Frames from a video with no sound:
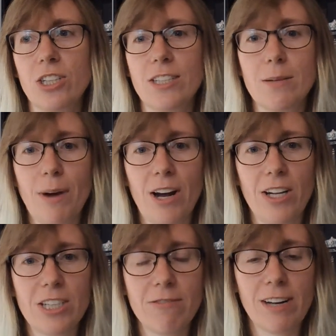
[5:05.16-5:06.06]
choosing
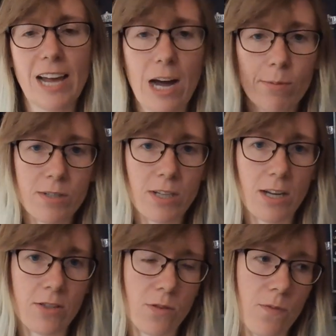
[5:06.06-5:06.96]
biology really helped
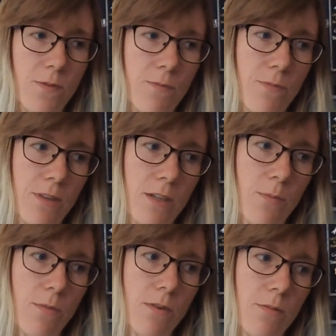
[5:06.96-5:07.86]
to sort
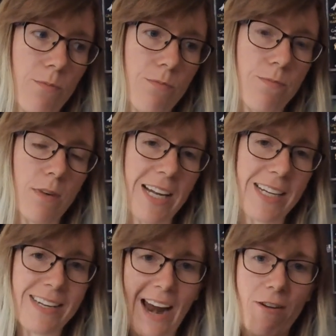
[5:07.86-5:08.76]
of
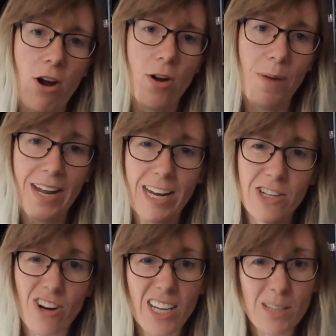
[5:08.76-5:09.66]
like narrow my
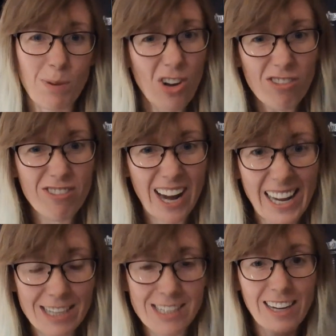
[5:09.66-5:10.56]
interest, but not
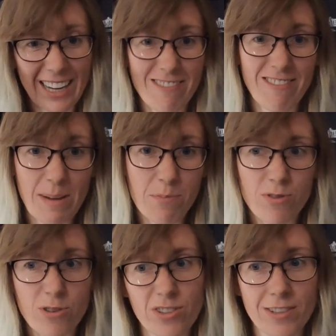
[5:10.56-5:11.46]
really. It's still like a really
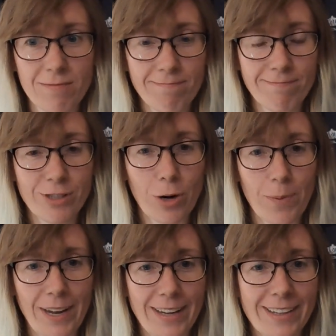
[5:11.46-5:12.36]
broad
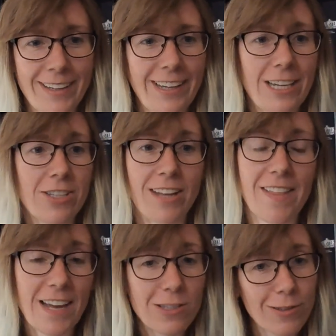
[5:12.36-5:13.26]
topic. So
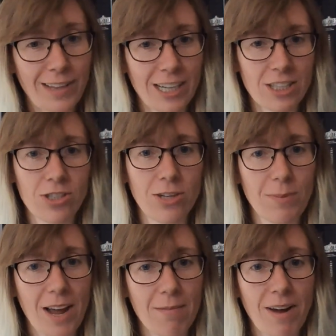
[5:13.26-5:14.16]
yeah, that's all thanks to doing
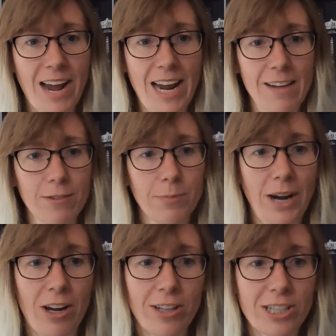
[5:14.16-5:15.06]
my A-level
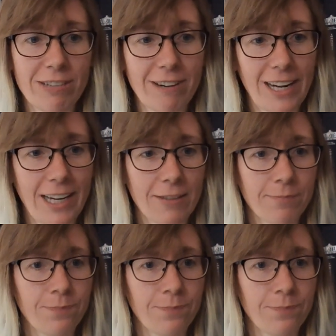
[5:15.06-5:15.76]
biology, really.